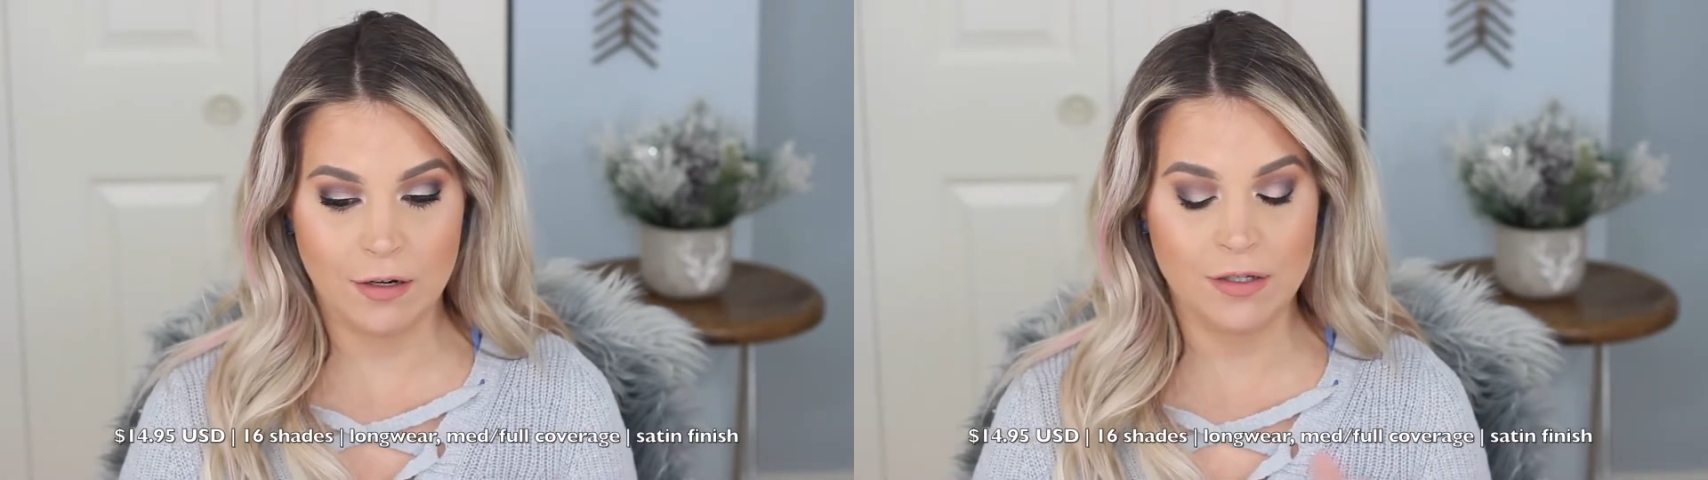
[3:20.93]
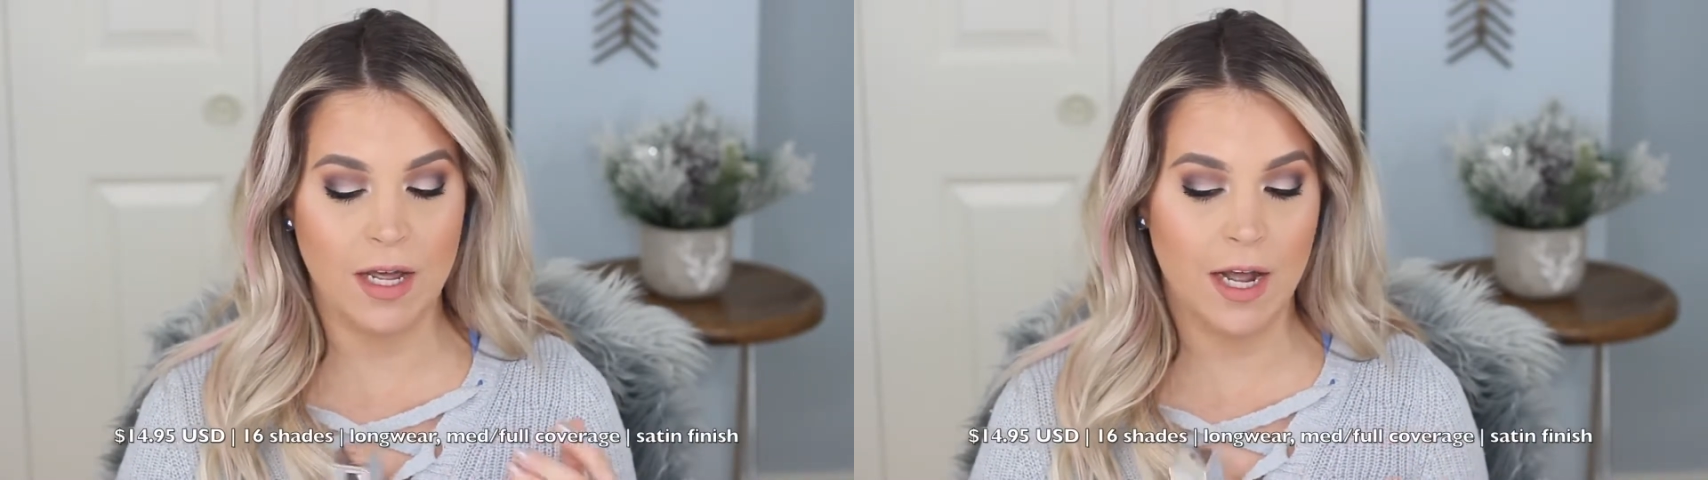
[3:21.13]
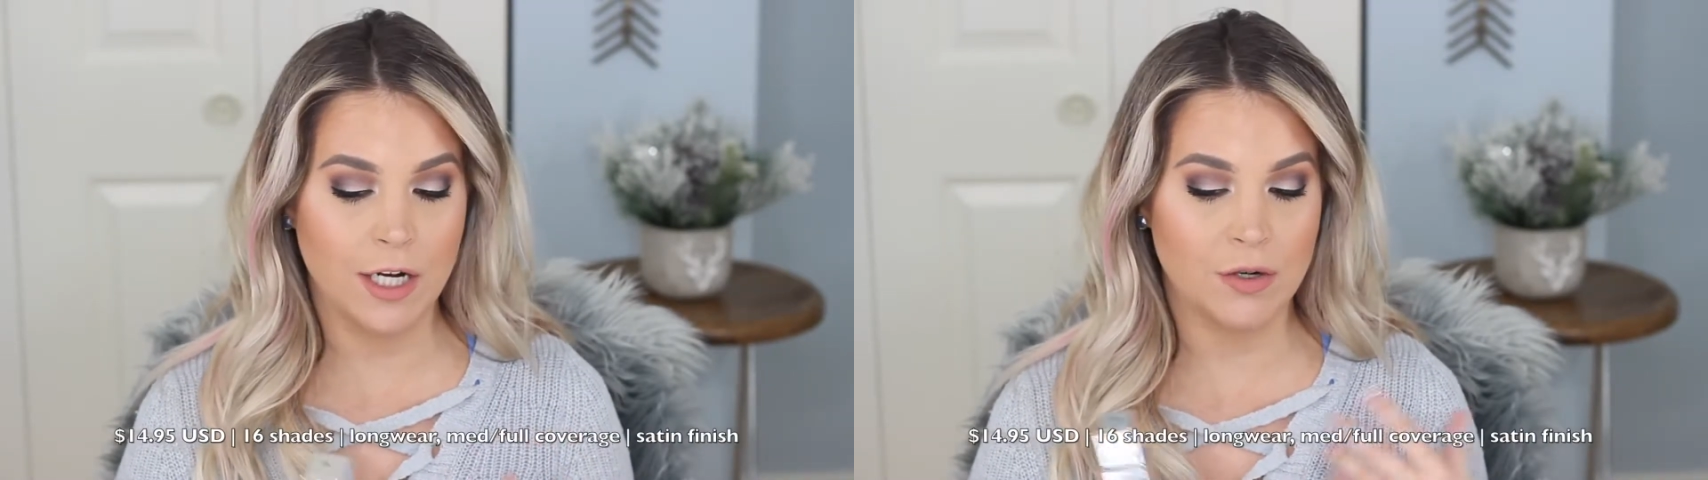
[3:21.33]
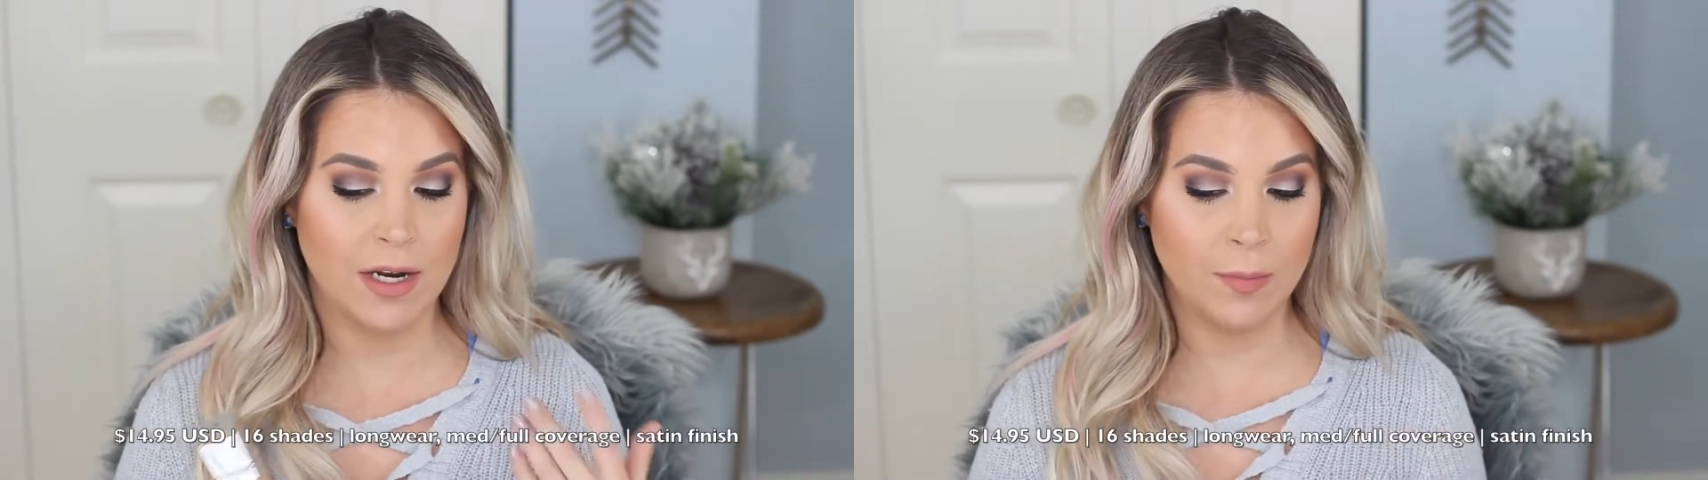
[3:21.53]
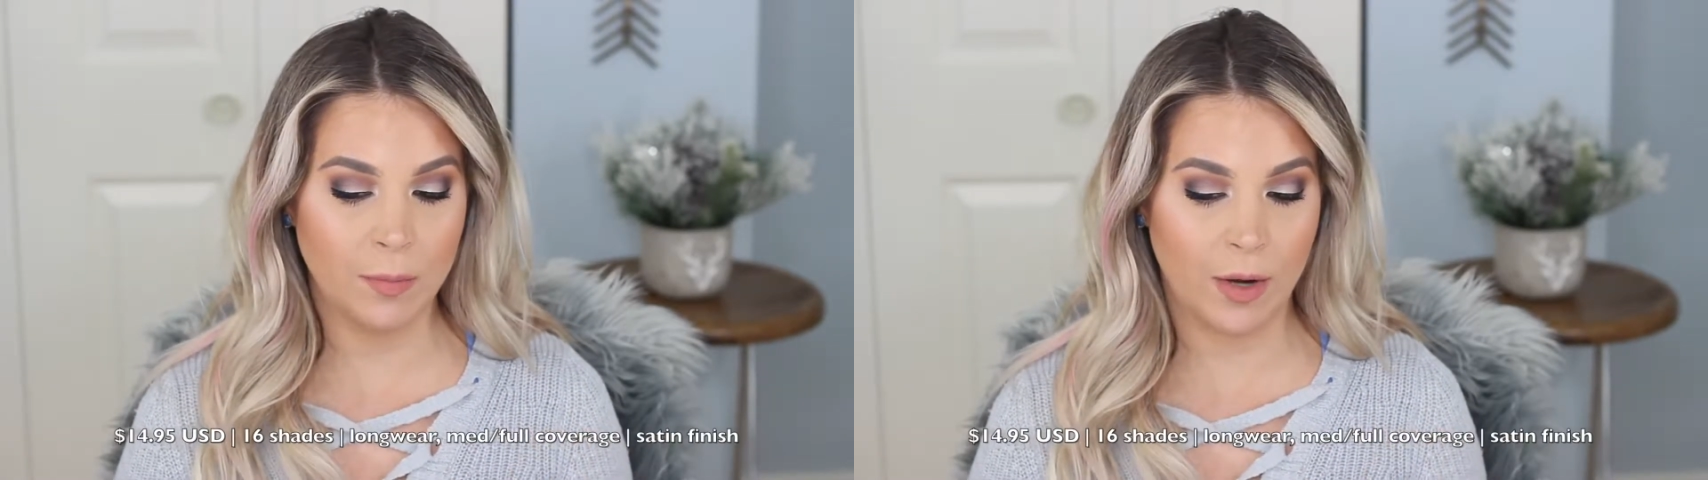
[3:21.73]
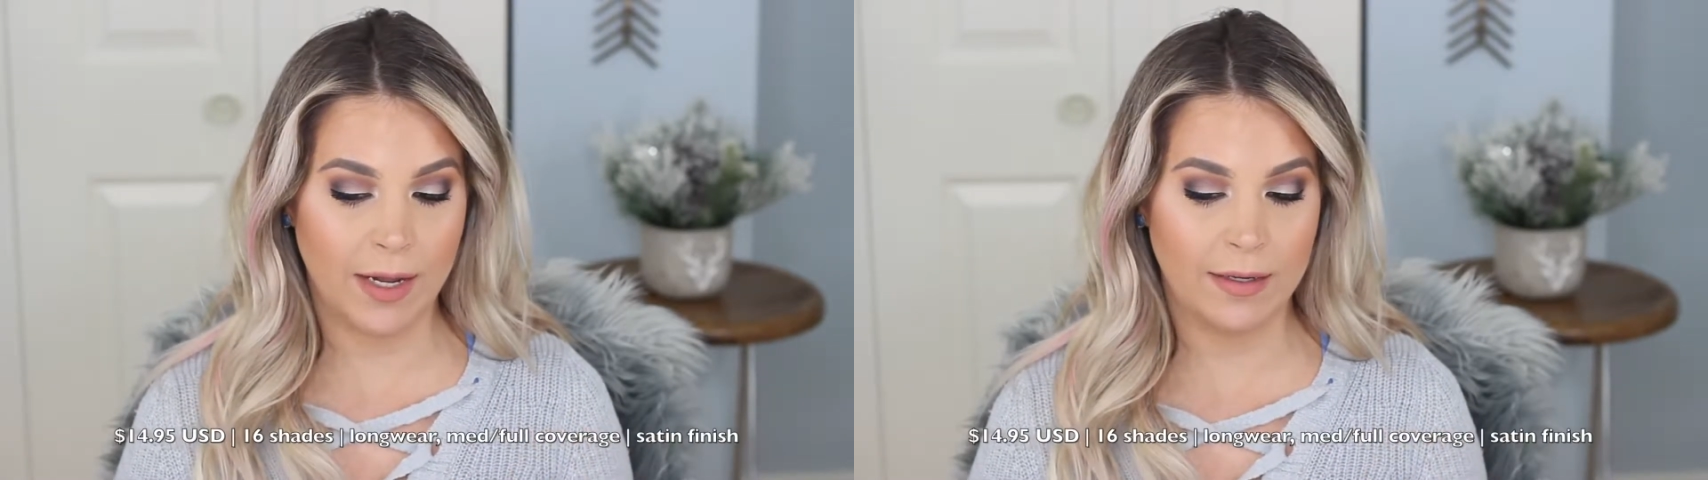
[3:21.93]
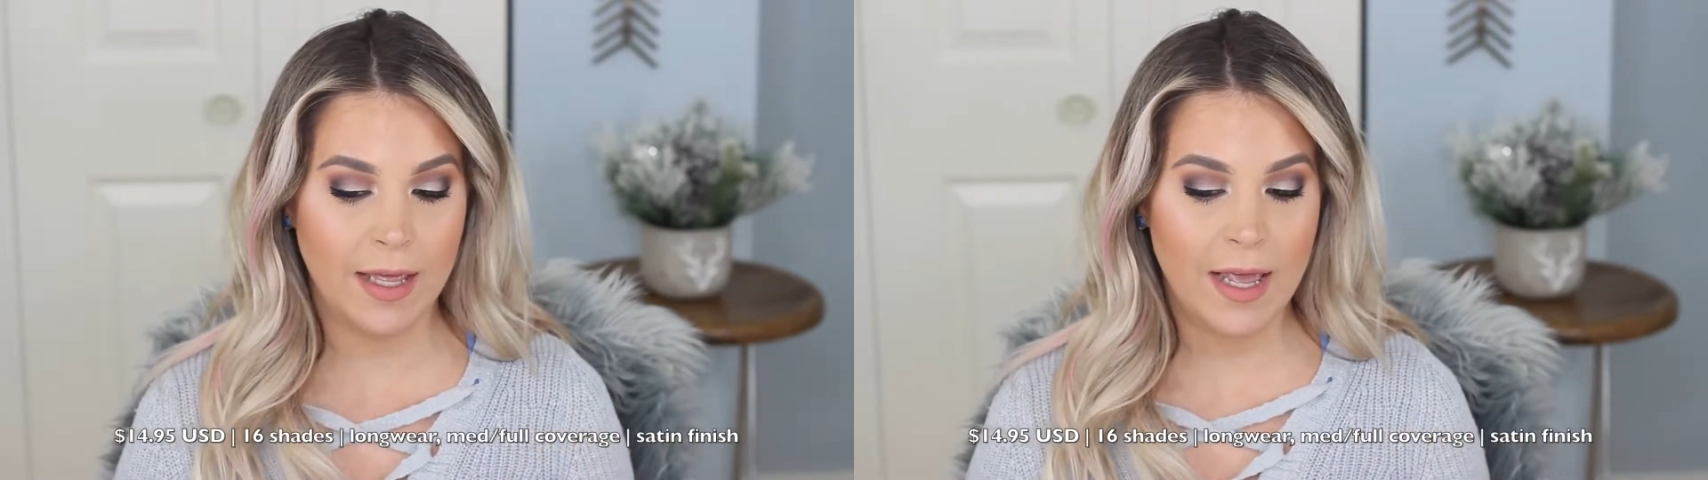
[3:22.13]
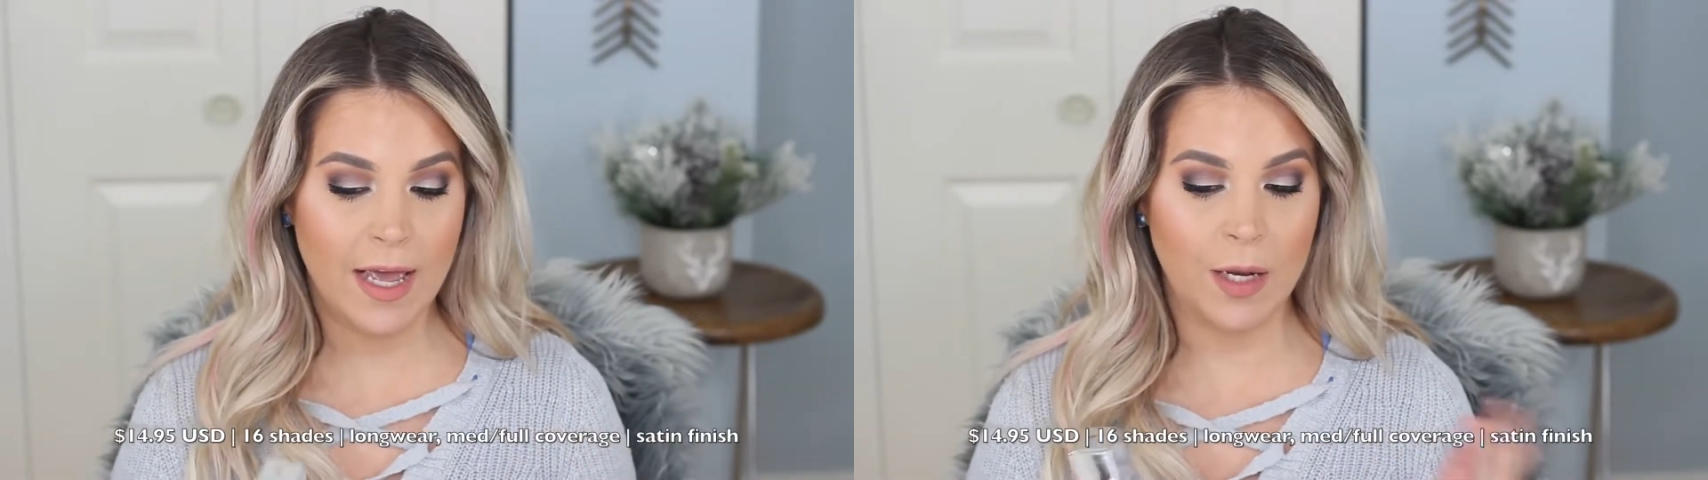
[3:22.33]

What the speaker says: there to hydrate and brighten